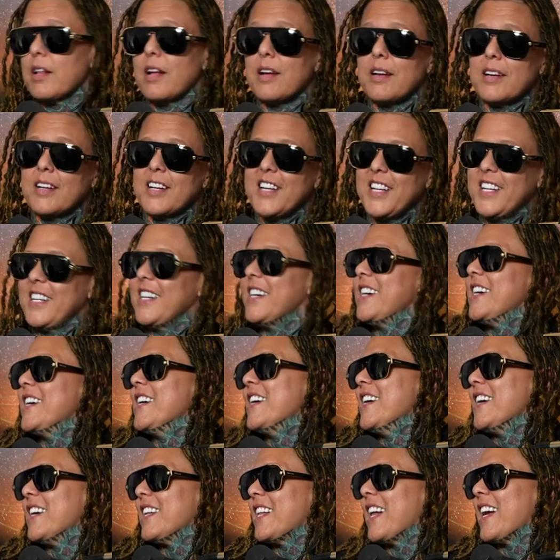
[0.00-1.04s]
Like,
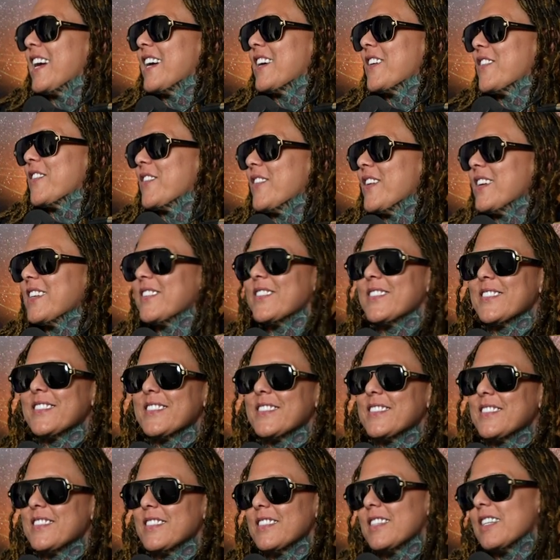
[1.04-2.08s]
right. like what?
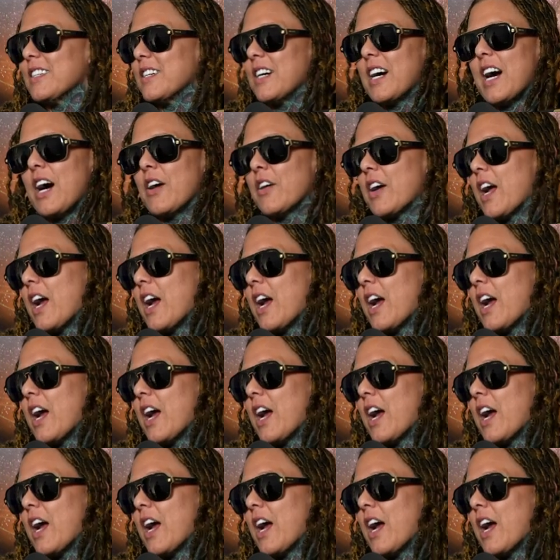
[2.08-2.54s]
Right.